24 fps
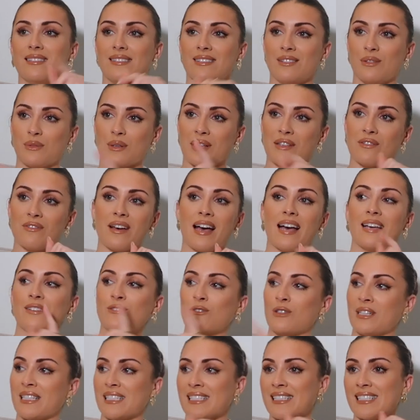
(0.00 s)
25,
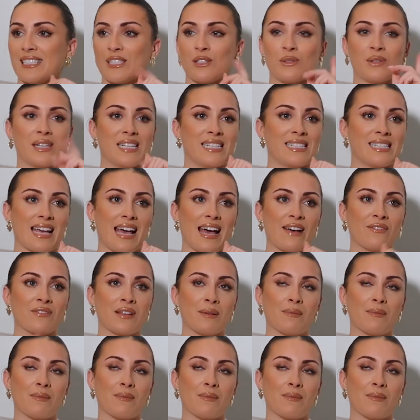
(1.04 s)
26, 27.